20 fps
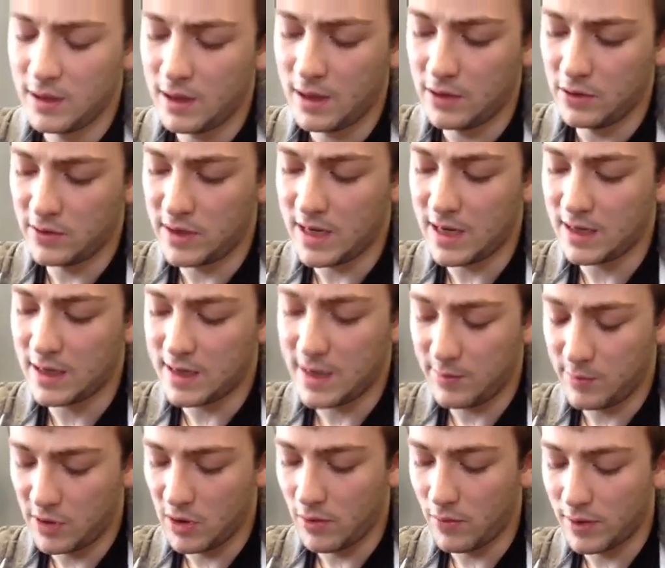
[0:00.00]
and you can't
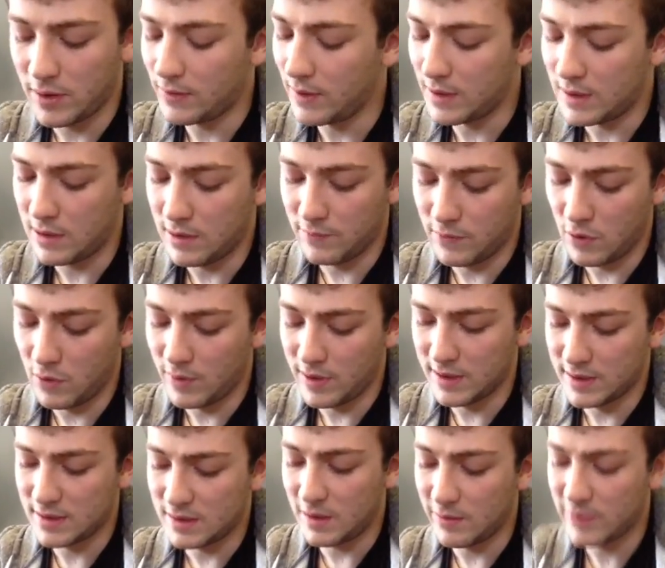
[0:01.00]
keep going, like you have no way to
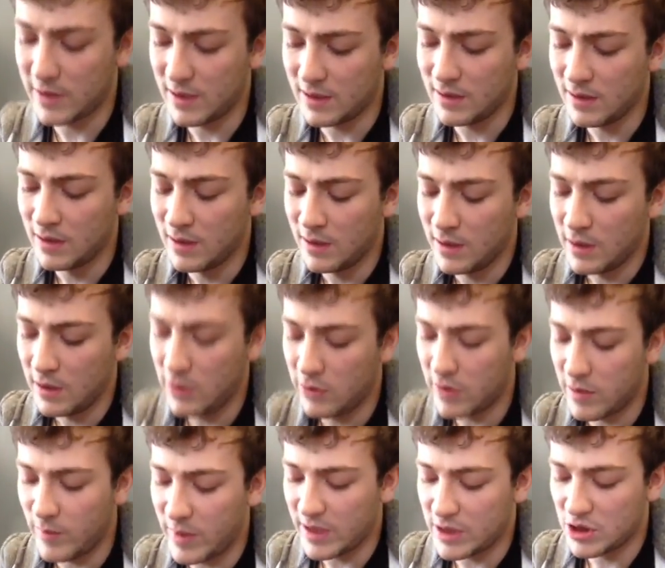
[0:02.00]
stop that, you
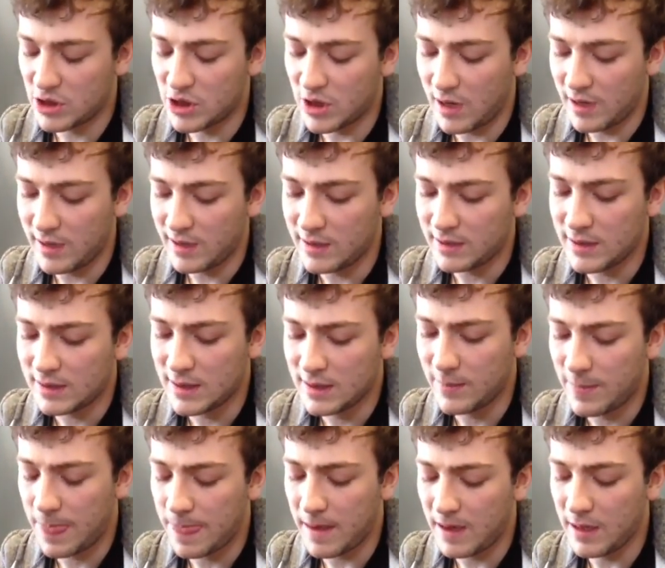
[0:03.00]
can make Shinings,
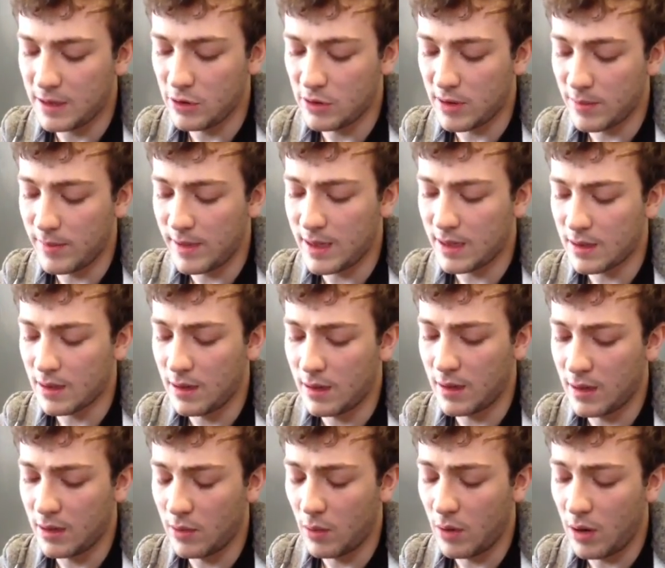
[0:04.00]
and you can make
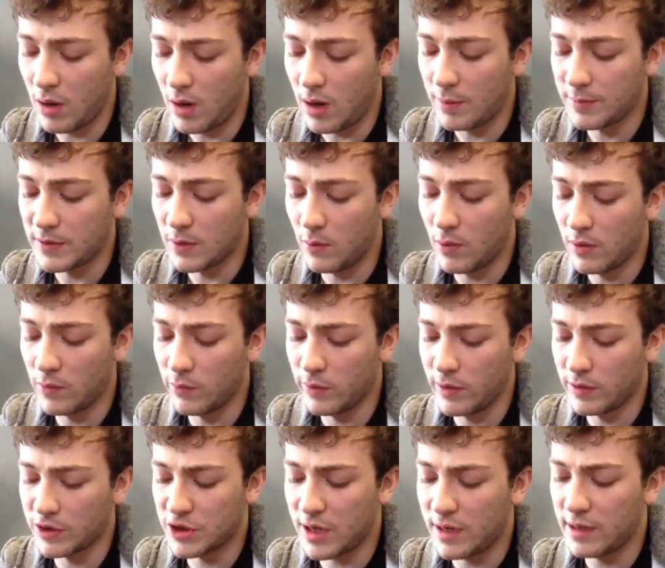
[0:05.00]
up to 1
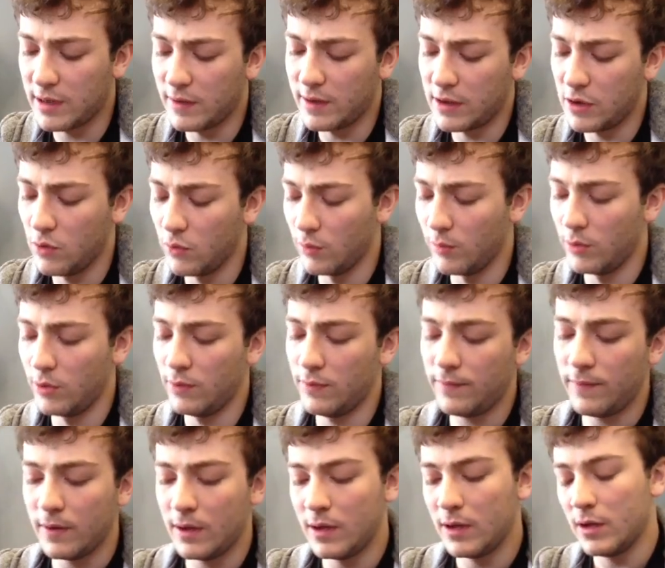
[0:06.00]
real Shining. Like you
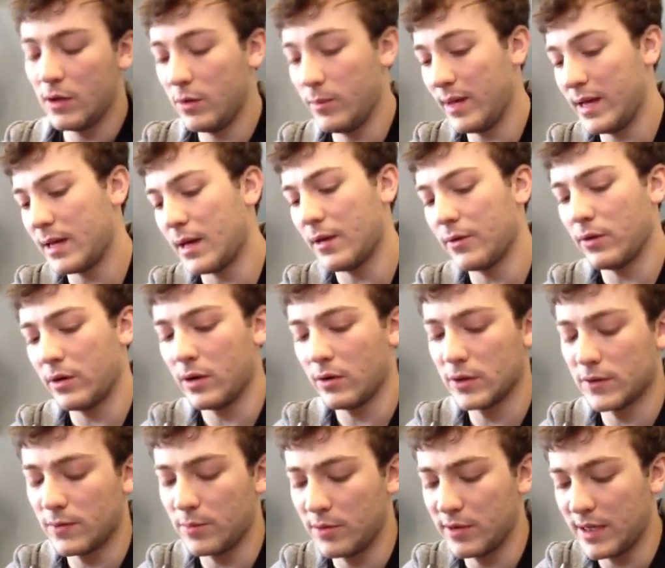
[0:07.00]
make other
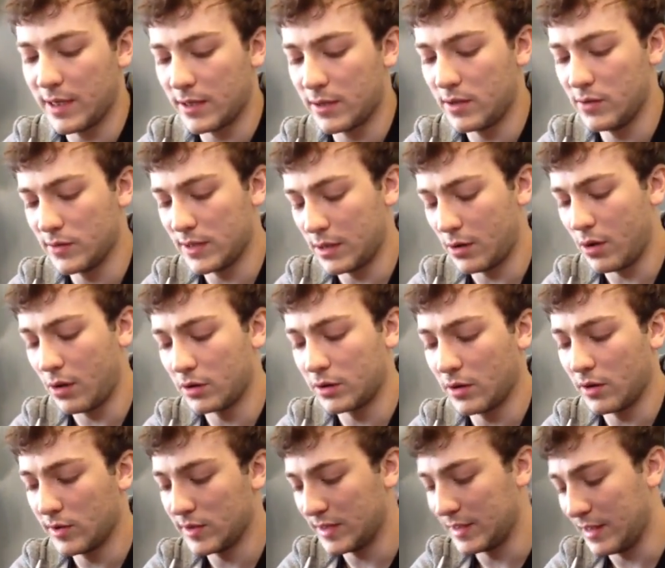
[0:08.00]
heroes from your deck using
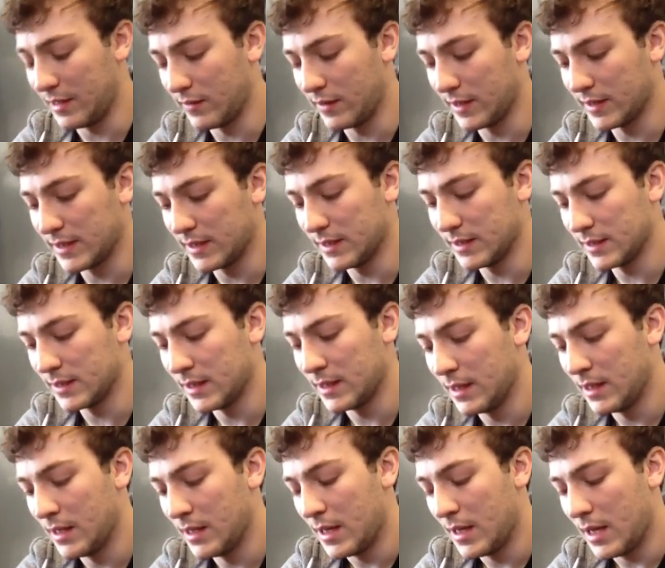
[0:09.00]
cards and aliases,
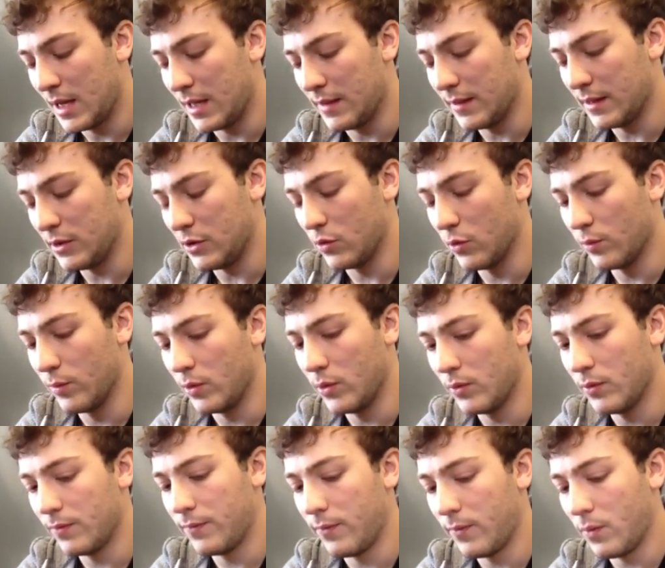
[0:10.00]
and then you
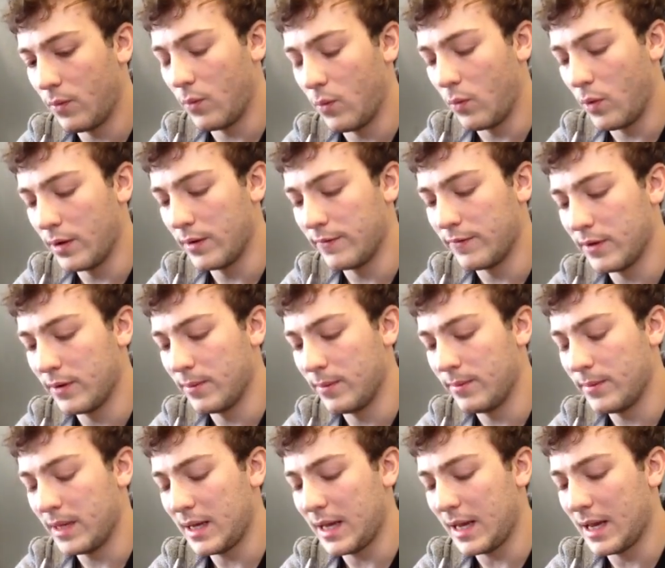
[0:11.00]
remove one of
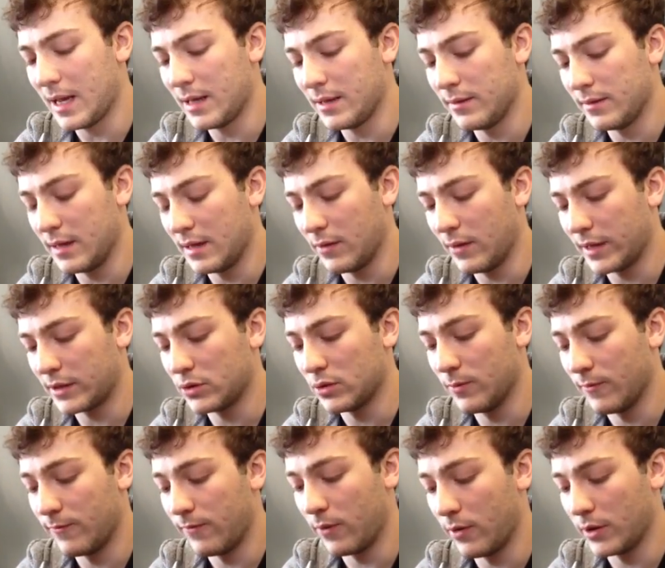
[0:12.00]
them and the
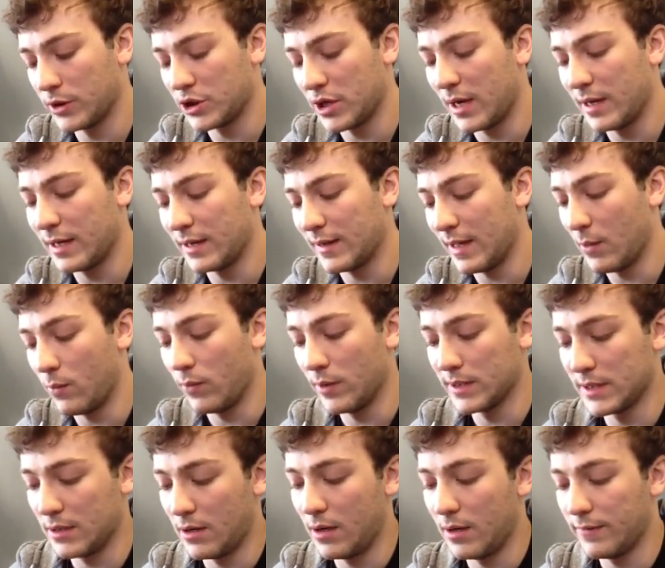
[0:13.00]
Electrum for a Shining that
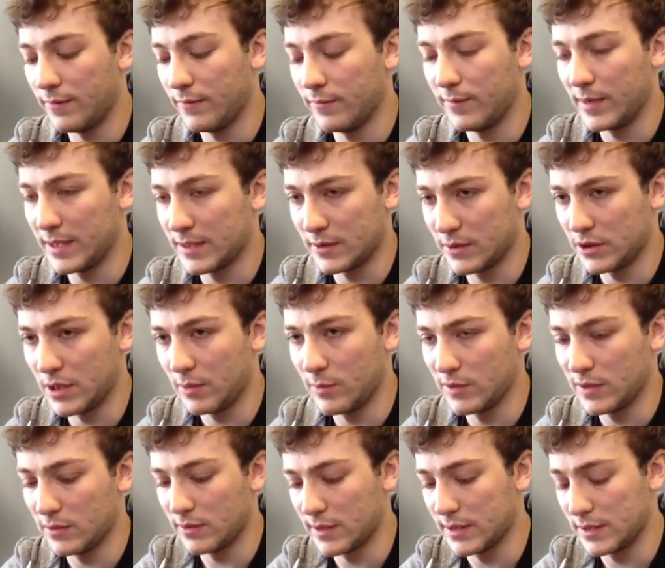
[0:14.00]
wasn't off of basically Chain
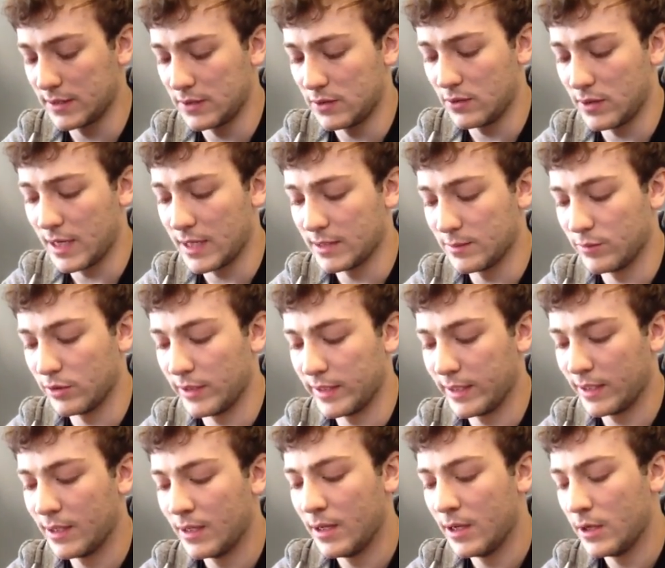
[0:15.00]
Material because it's 2 guys in play.